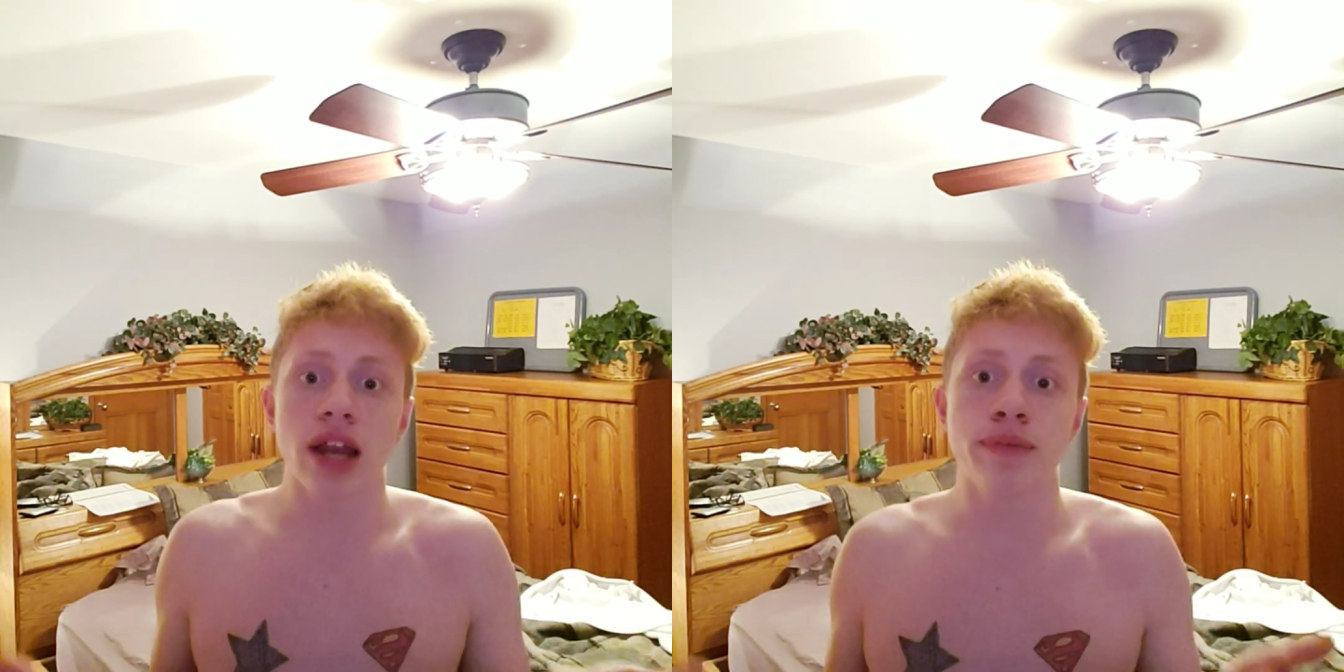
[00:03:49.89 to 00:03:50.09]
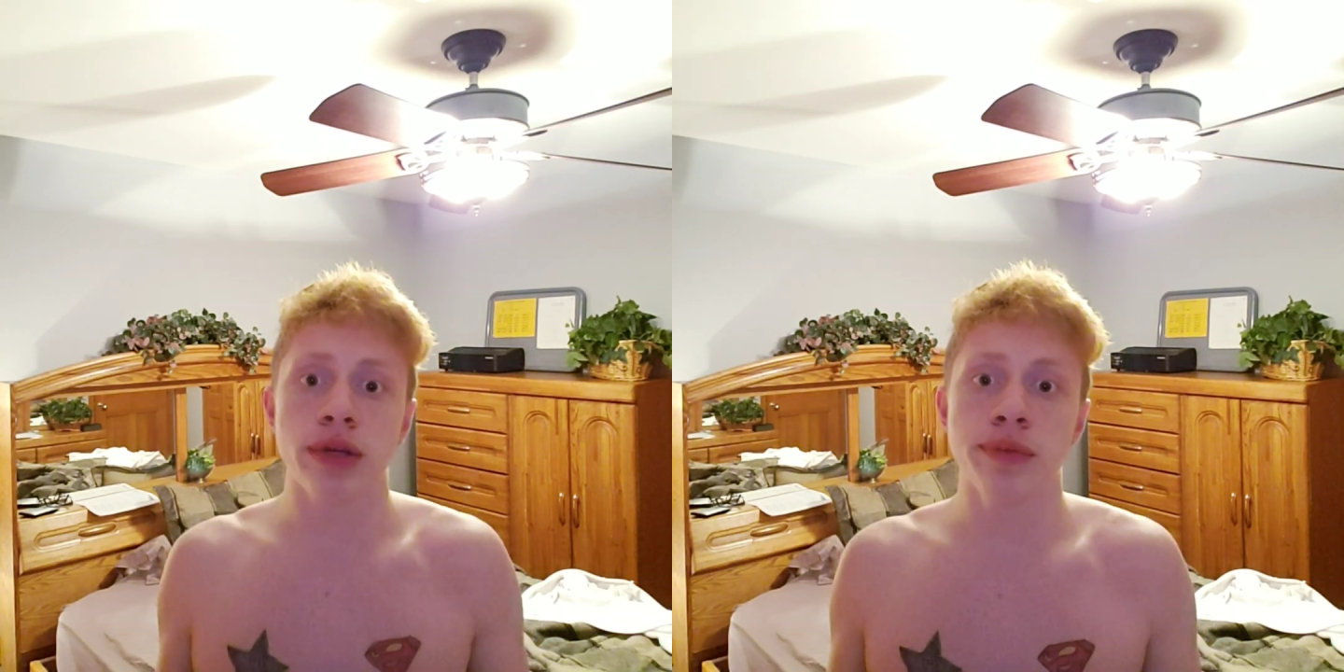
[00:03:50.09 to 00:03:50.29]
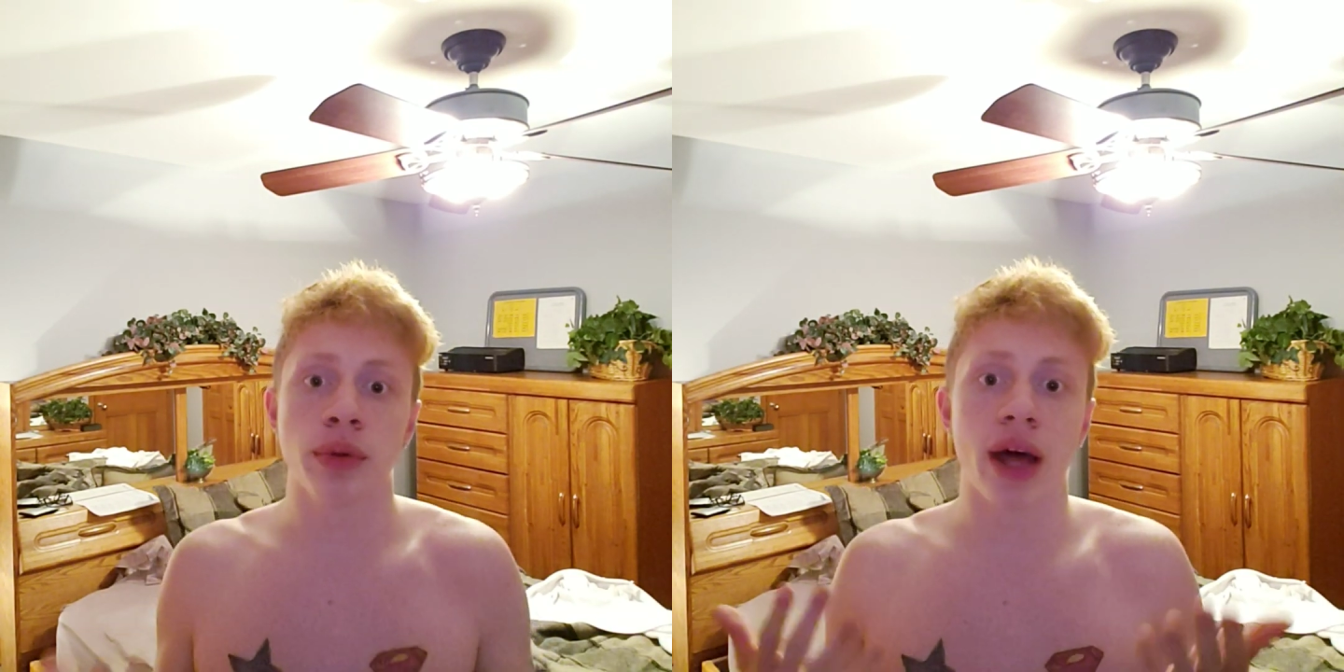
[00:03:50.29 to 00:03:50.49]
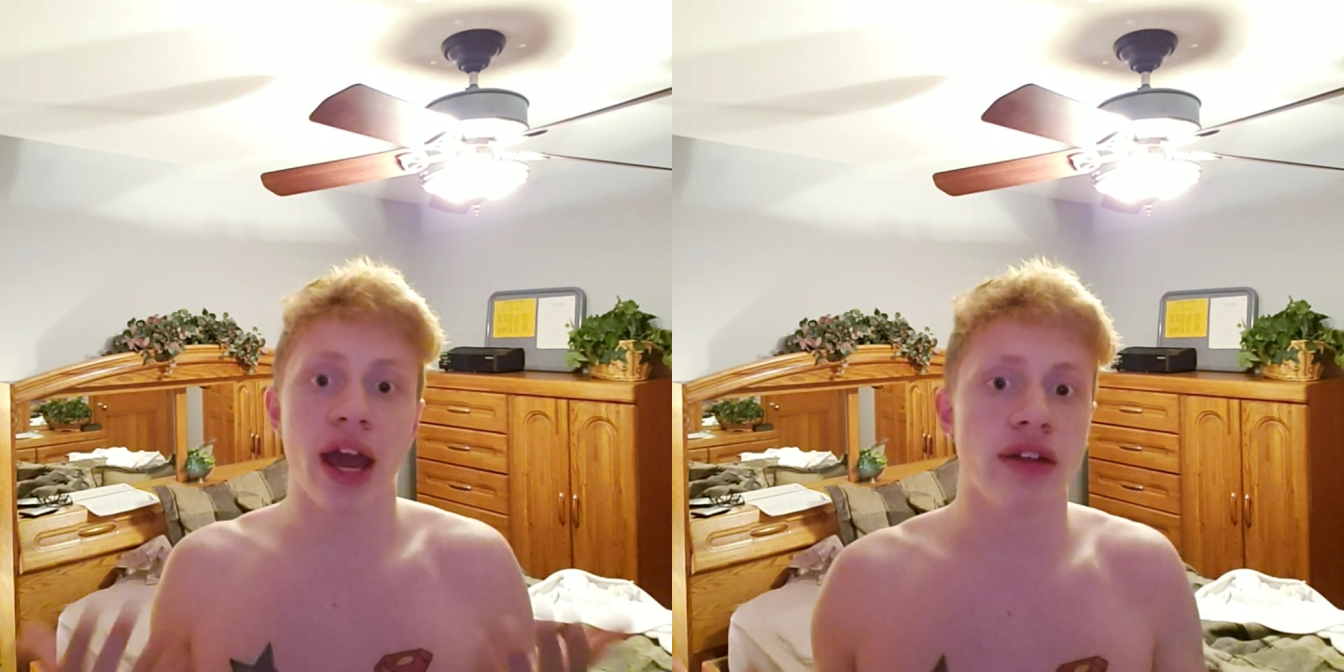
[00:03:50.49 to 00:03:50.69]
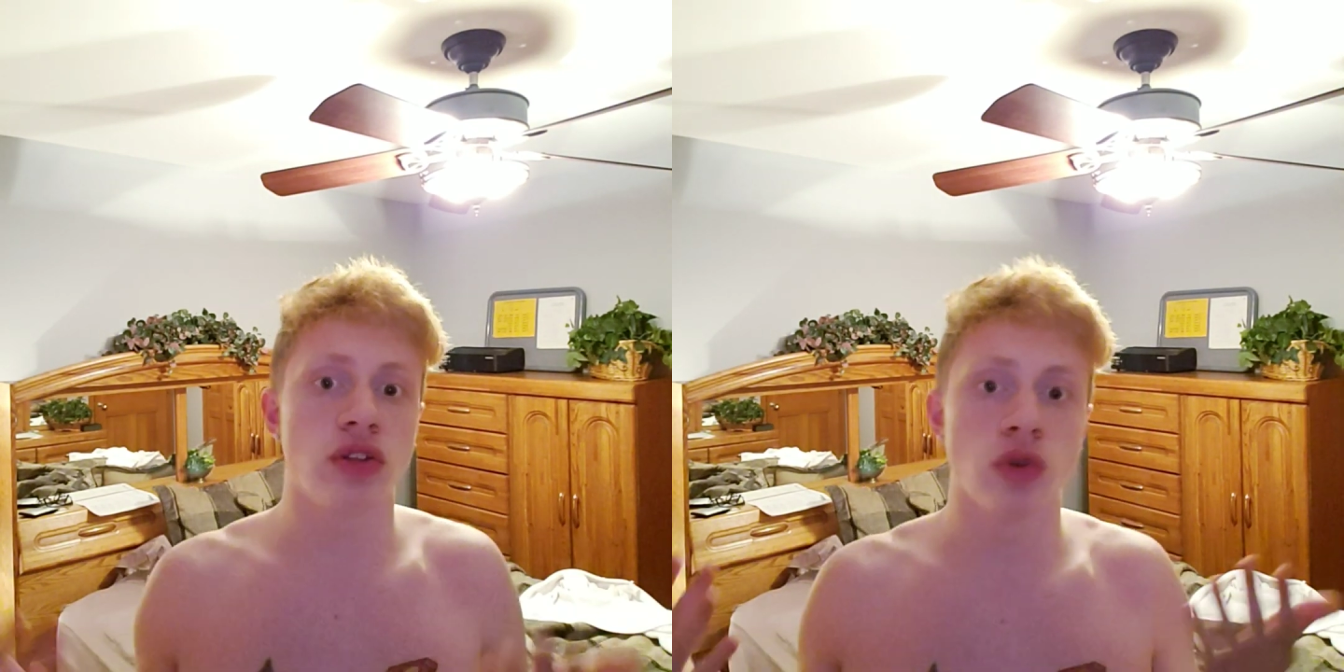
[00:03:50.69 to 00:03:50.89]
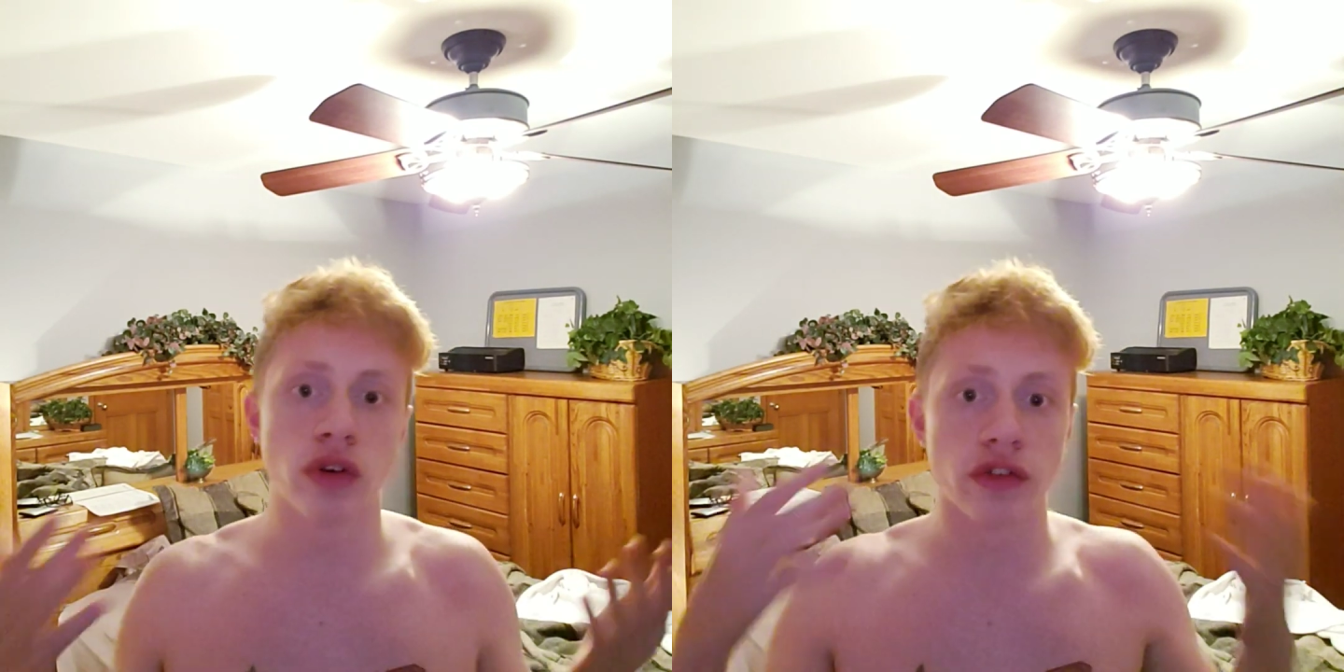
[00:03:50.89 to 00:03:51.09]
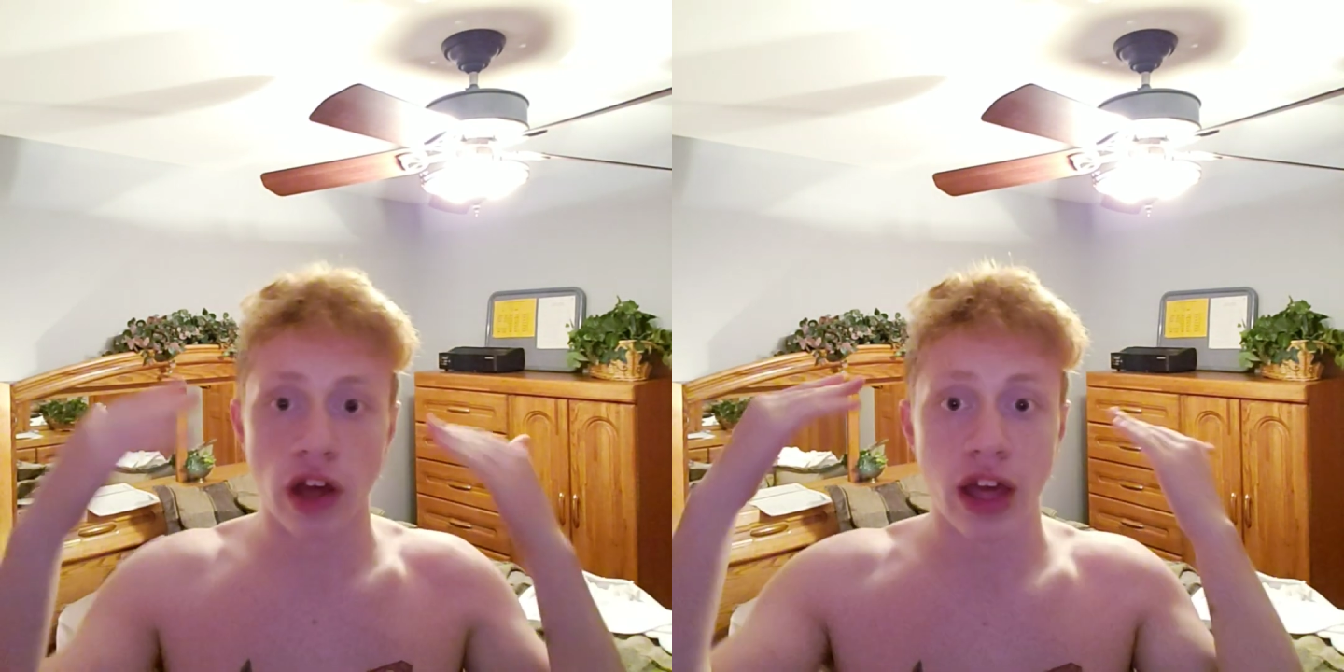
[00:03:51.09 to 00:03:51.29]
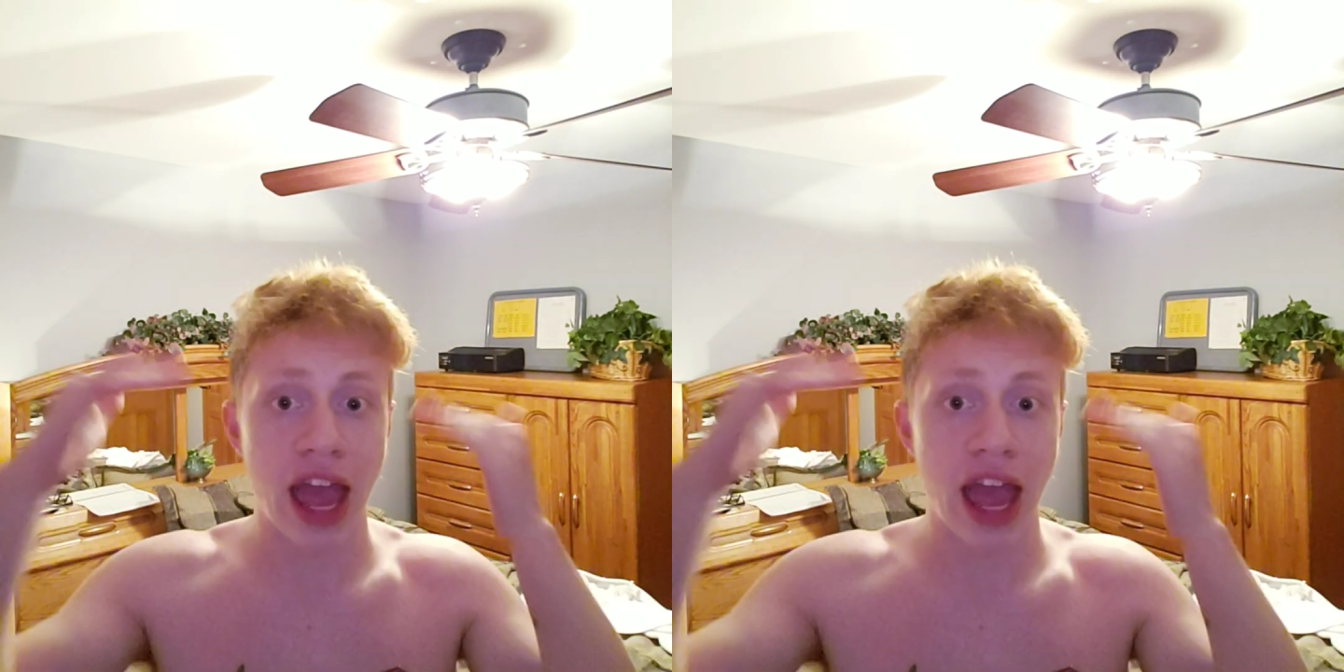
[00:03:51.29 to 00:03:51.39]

of people had to have